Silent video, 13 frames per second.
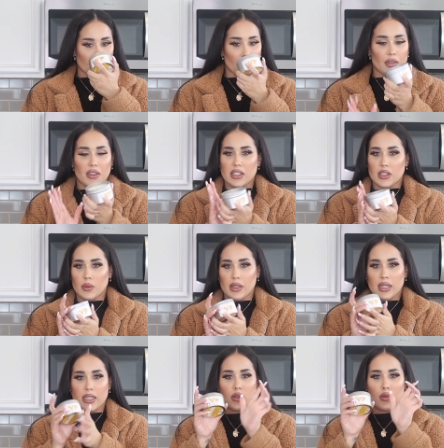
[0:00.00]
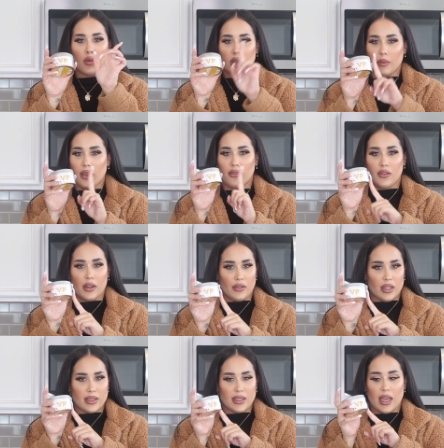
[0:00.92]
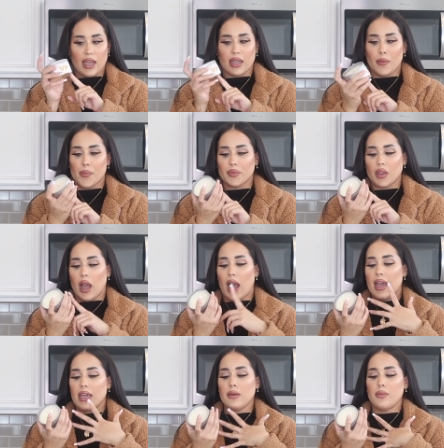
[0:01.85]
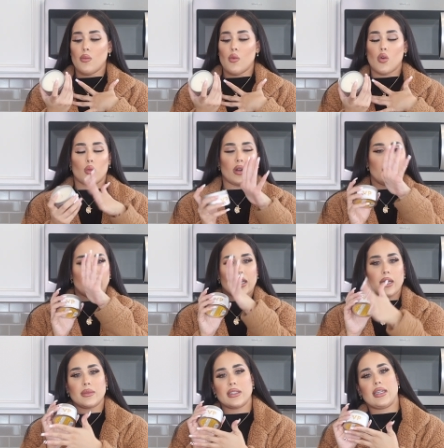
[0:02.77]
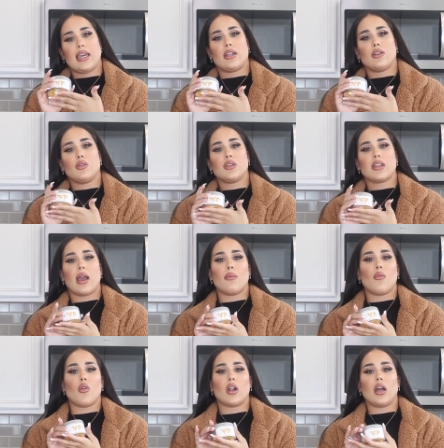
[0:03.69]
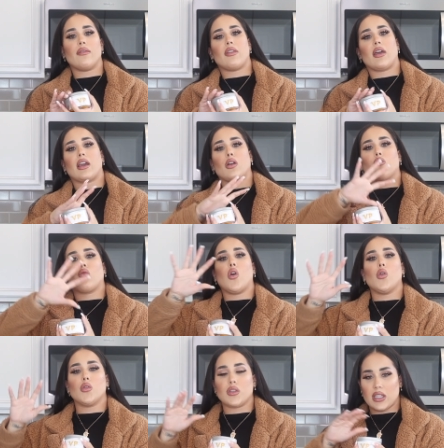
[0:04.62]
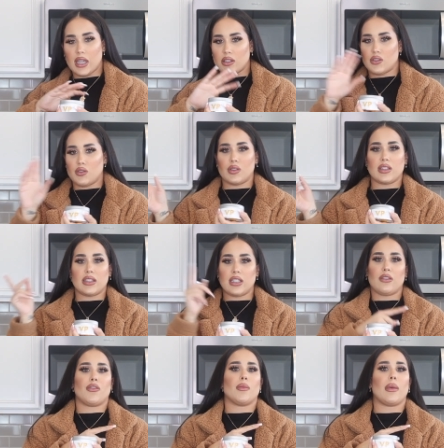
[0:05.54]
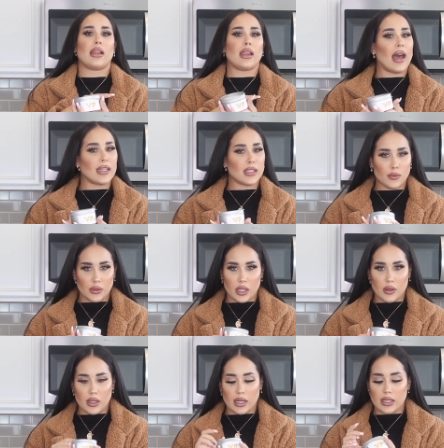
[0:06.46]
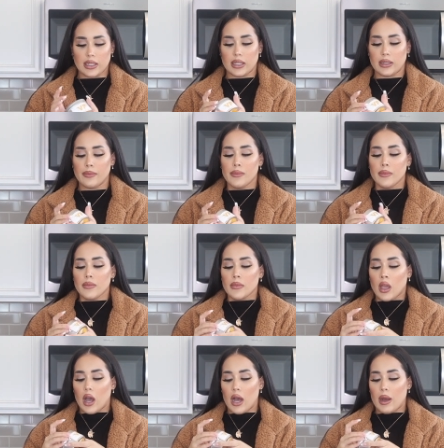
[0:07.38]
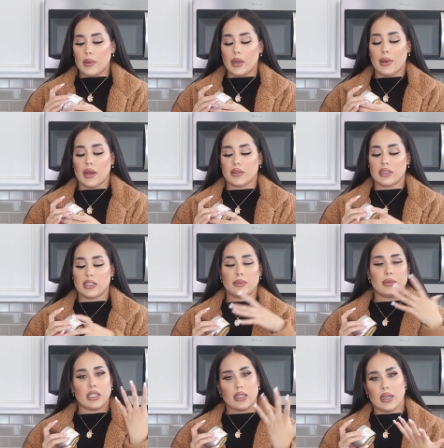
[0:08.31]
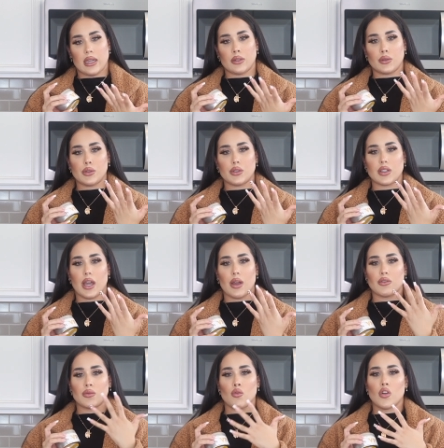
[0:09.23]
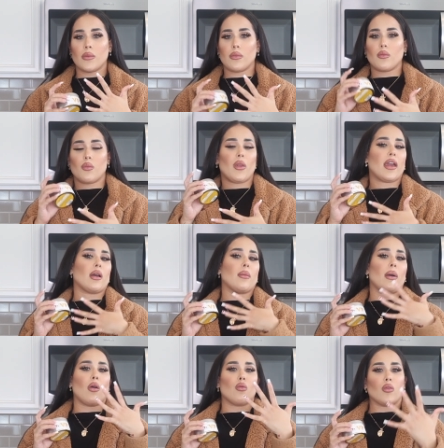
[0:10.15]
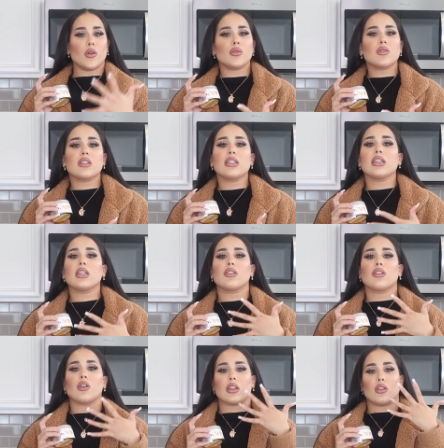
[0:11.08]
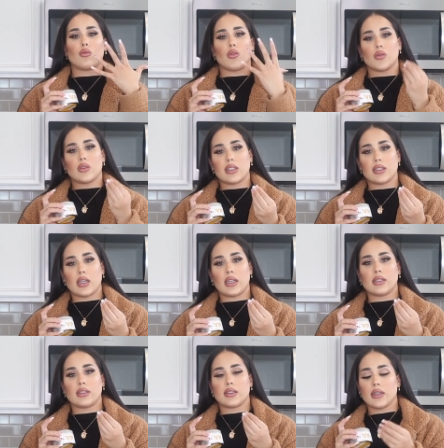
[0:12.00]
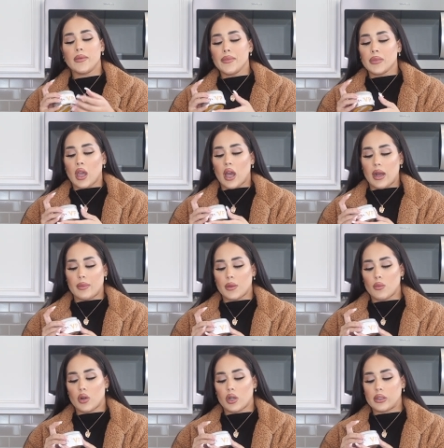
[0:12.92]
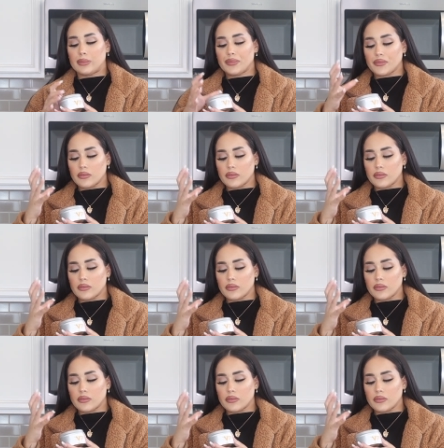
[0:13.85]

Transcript: This one is one of my favorites. Like I am more, when it comes to candles, I'm more of like a rosy, as you can see from my last video that I did um, about the diptyque candles. I was more like about rosy, like the rosy scents, um, the more